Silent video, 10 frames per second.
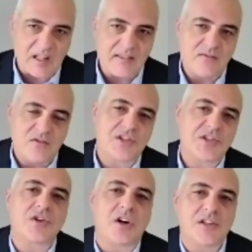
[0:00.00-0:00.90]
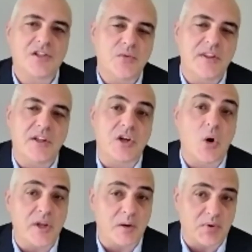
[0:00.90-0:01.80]
they've just started doing the
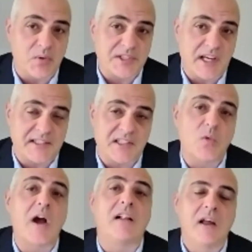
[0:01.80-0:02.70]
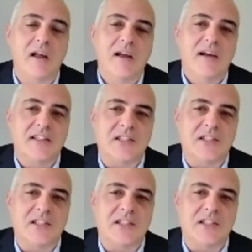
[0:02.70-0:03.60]
coating process as well. So
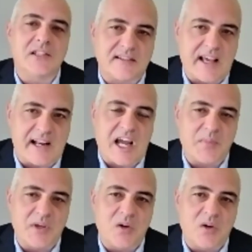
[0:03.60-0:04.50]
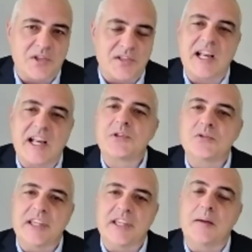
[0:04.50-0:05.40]
we have access to that IP, which is an
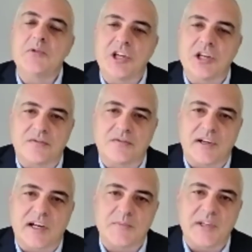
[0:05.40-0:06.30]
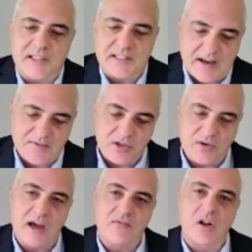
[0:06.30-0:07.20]
absolute game changer for us because after
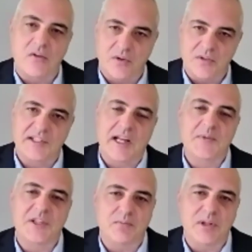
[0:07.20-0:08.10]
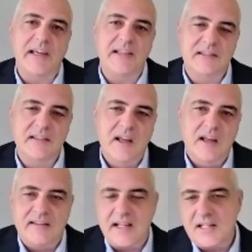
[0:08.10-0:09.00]
you have all of those steps in place,
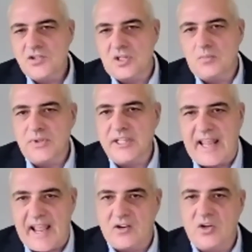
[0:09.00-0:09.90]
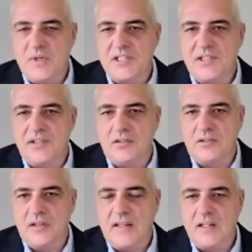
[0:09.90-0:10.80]
that's your complete anode
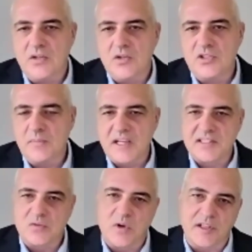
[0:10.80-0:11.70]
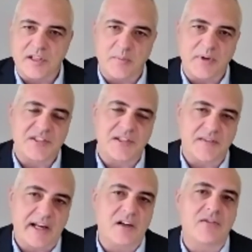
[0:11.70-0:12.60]
material. And then you usually mix it with a little bit of
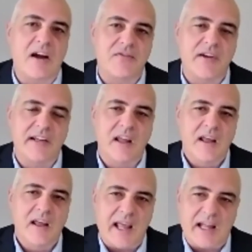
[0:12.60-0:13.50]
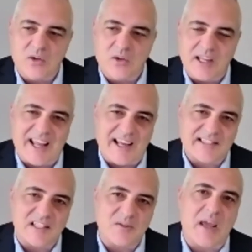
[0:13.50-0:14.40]
synthetic graphite. And you, in
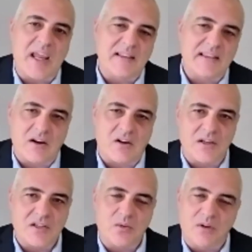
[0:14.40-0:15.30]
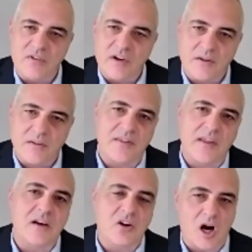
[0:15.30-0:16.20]
essence, paint that onto a very
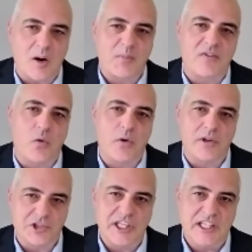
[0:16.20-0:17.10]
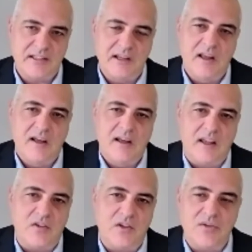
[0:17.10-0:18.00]
thin copper foil sheet.
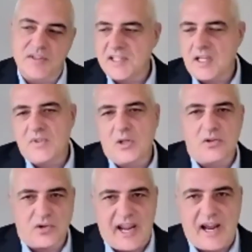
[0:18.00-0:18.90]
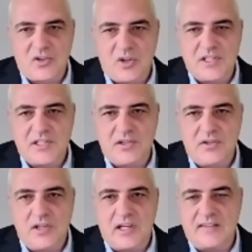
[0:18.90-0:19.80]
If you do the same thing with your cathode
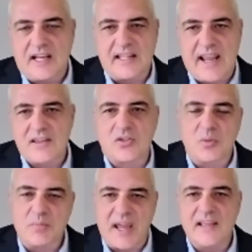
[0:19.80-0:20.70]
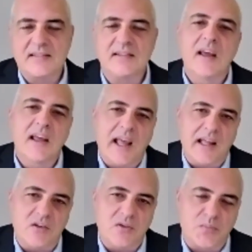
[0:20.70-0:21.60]
material, you get that cathode paste
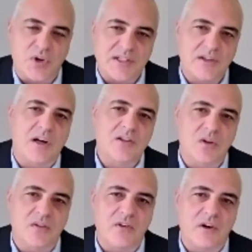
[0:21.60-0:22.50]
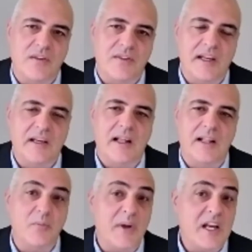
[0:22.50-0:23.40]
and you print it onto a very thin
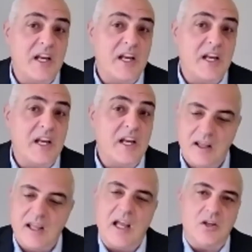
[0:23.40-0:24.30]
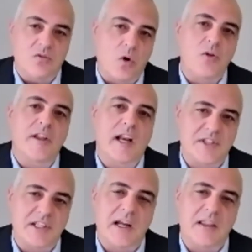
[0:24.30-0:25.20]
aluminum sheet and you roll that
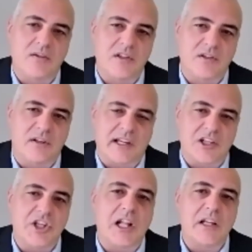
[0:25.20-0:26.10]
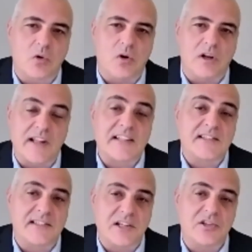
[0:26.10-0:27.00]
up together into like a jelly roll, and
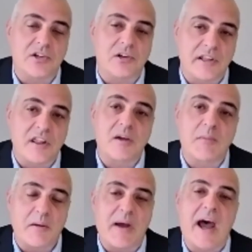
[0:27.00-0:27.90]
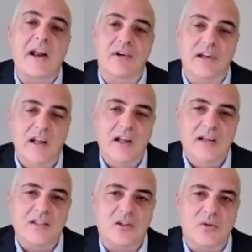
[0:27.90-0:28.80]
that's essentially your lithium-ion battery.
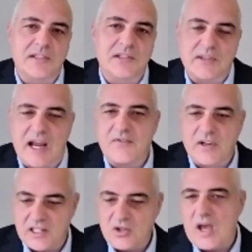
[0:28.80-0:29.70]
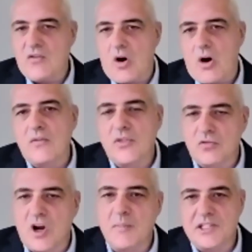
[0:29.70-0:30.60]
So in South Africa, you have all of the
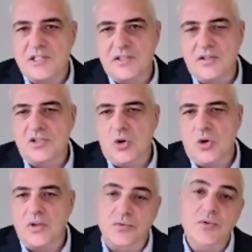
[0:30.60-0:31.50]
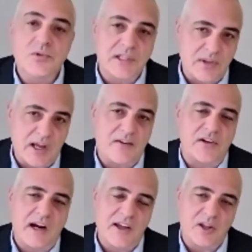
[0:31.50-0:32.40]
raw materials going through South
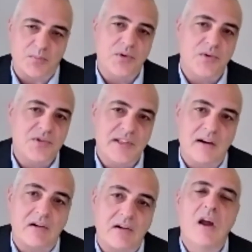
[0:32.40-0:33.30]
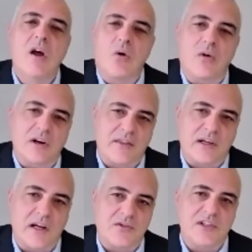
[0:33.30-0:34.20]
Africa, either produced there or in other
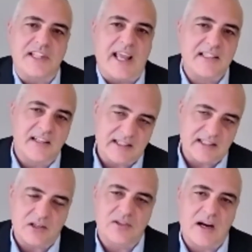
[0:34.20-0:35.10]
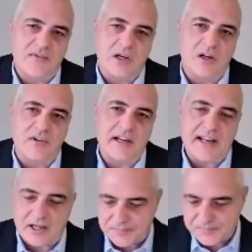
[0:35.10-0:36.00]
countries exiting South Africa right
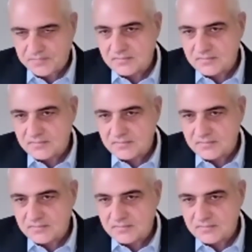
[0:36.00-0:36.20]
now.